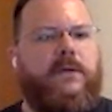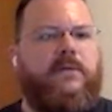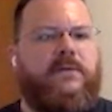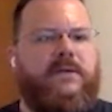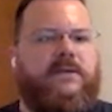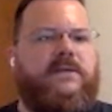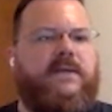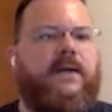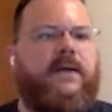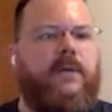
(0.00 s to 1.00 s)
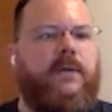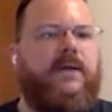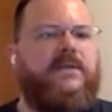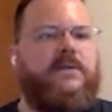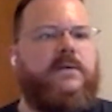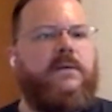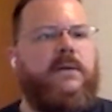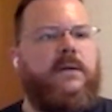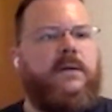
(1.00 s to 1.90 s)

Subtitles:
routine stack relies on